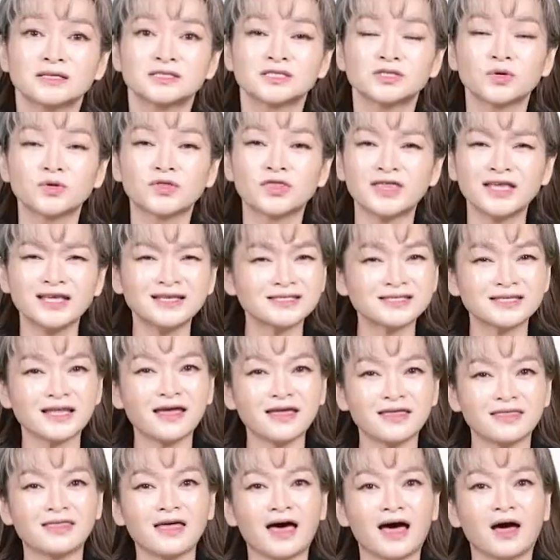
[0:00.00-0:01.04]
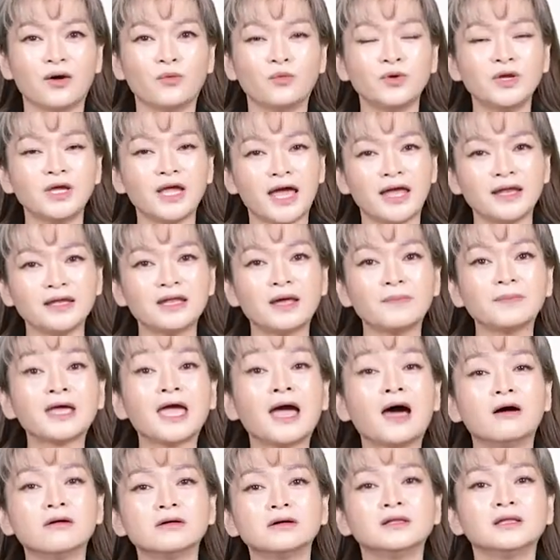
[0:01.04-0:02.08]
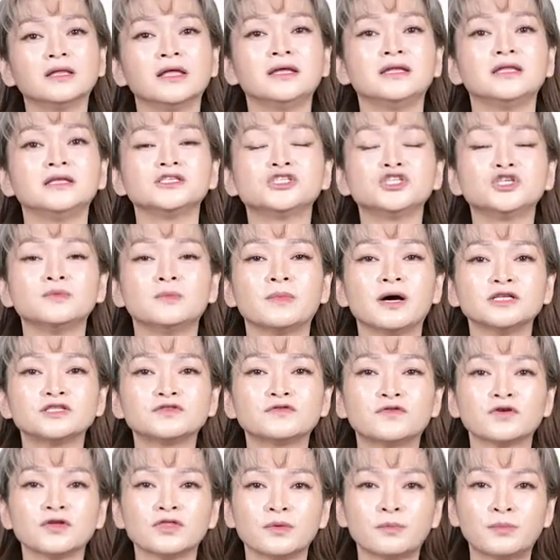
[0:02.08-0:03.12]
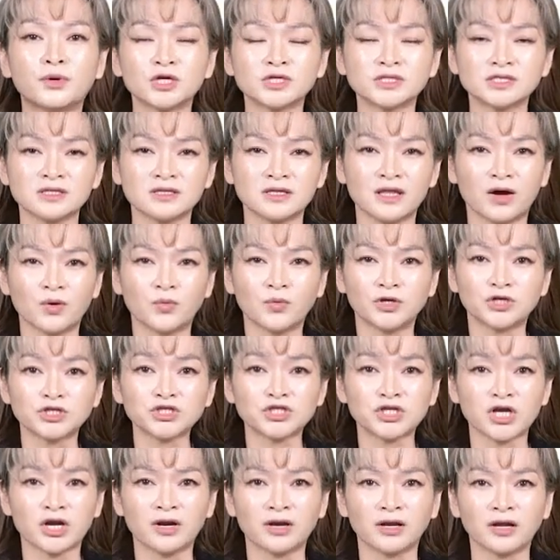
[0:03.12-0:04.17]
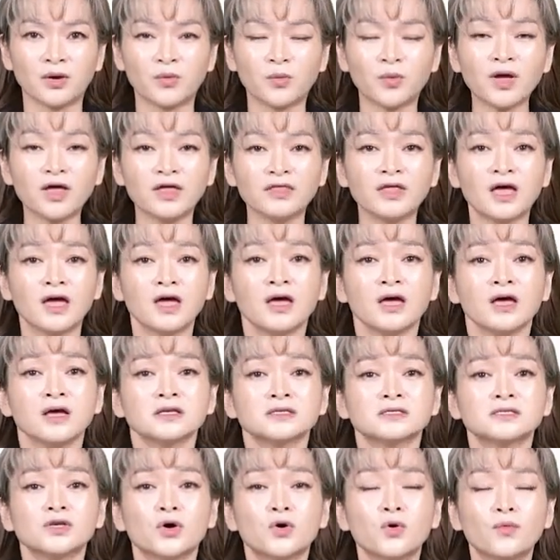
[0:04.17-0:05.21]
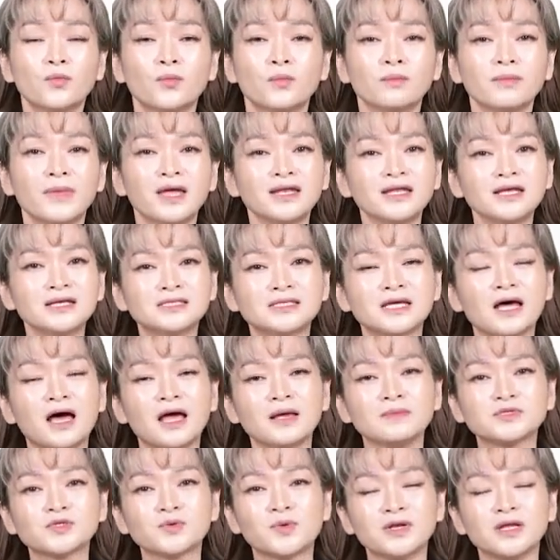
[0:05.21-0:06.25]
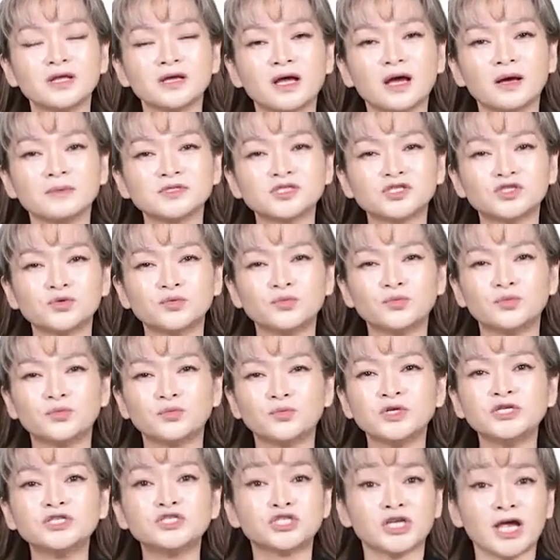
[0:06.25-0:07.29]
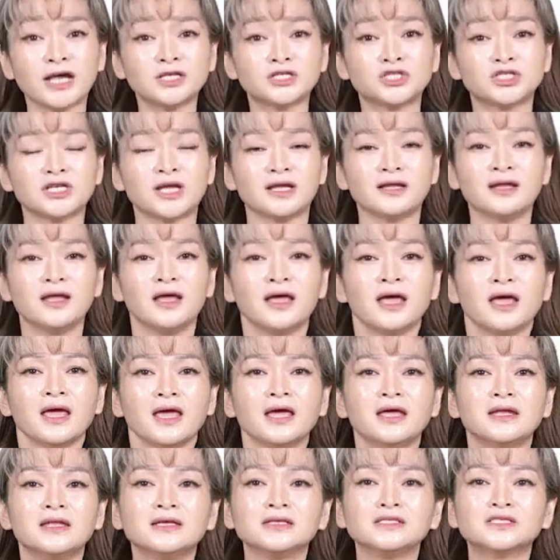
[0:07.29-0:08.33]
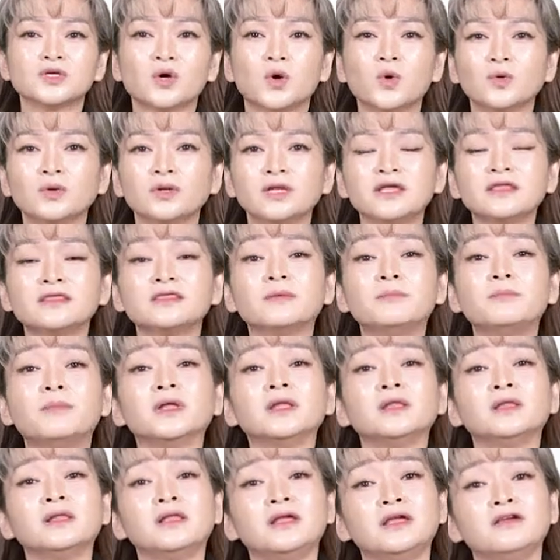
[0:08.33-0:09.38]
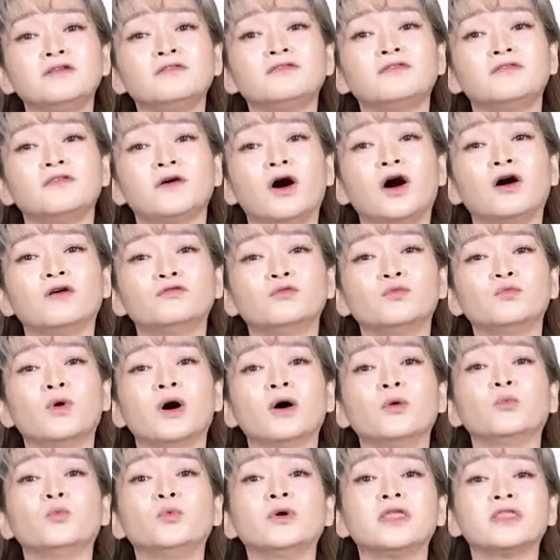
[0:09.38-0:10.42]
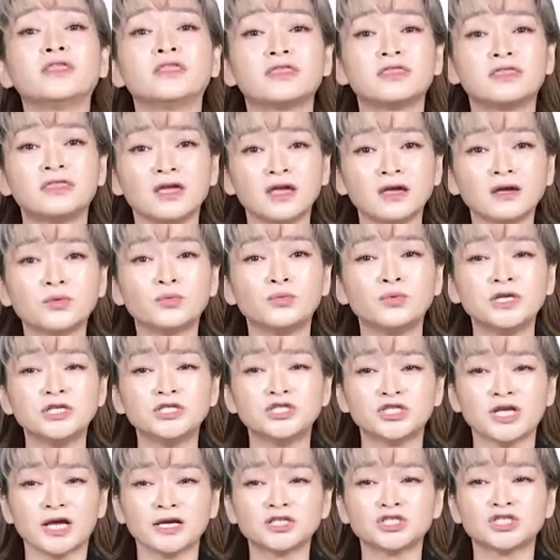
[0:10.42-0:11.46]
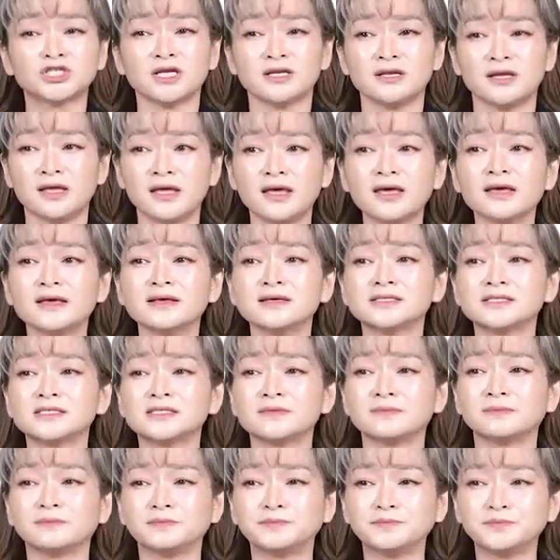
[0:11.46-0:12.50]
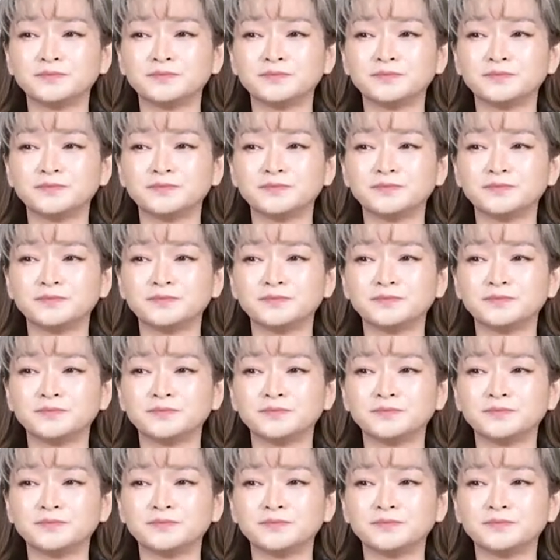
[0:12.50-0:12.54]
So things like that, we end up calculating too much for the person that we're sharing it with. So many times when it comes to rejection, it is only the belief of what we think rejection is.